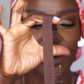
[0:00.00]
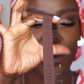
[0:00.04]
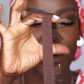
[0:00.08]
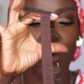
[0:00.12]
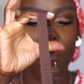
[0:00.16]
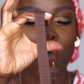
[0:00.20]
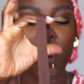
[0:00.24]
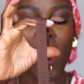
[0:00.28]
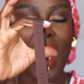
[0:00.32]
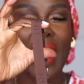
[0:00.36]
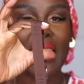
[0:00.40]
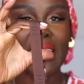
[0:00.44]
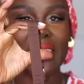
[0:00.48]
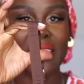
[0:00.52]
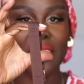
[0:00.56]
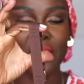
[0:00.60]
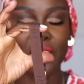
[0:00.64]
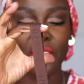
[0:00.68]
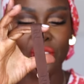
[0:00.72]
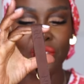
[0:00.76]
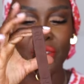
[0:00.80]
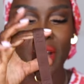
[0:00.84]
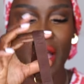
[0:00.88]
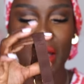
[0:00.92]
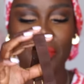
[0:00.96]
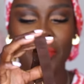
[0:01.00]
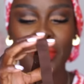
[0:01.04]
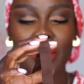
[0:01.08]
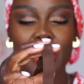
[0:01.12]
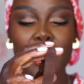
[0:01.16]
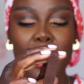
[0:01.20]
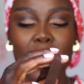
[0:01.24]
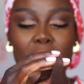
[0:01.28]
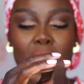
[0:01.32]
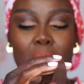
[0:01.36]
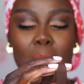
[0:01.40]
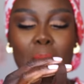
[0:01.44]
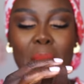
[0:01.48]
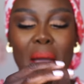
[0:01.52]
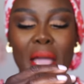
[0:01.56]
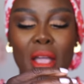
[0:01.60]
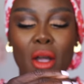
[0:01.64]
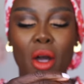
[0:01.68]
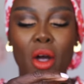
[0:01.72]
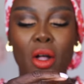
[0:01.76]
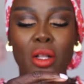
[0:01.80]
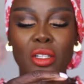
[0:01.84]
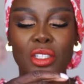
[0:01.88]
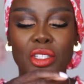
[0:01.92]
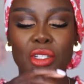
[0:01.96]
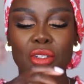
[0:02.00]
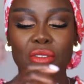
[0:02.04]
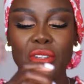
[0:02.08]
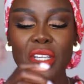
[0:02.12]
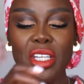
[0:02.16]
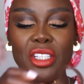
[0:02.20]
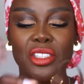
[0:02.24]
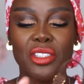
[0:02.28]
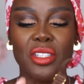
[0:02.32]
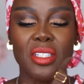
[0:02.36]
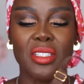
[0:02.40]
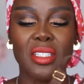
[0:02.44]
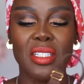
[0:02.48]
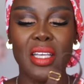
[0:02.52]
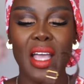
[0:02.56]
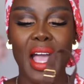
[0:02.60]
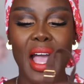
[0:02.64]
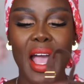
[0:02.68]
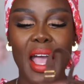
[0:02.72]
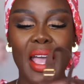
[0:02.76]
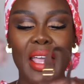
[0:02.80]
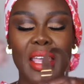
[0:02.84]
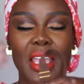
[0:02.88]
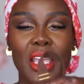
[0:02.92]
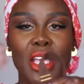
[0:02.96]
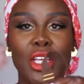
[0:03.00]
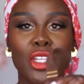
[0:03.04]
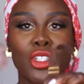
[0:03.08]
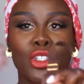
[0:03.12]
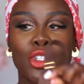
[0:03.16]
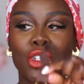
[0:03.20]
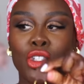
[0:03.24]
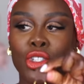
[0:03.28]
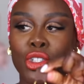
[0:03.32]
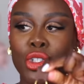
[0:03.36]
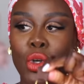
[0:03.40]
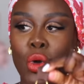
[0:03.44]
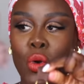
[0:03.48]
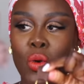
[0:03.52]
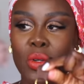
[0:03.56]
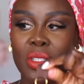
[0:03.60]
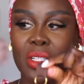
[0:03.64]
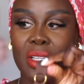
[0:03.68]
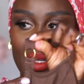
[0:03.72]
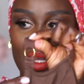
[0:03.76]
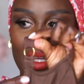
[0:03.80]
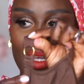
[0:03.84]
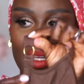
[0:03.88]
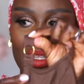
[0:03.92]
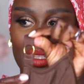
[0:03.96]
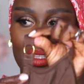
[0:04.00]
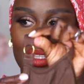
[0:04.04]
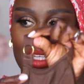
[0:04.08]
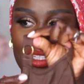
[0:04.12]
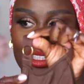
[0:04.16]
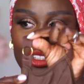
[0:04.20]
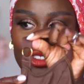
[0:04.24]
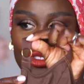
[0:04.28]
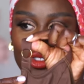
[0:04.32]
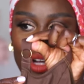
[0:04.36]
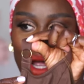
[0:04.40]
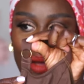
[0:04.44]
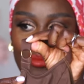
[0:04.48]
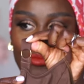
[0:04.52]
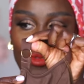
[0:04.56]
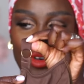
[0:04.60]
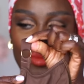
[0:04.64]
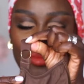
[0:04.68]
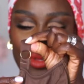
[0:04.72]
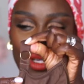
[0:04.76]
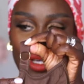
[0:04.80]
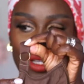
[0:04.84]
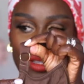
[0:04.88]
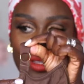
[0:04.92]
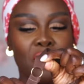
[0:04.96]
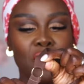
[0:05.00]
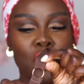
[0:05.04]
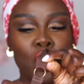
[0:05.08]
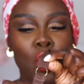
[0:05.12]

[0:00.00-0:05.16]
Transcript: the widest strap. My alterations guy sewed the strap for me.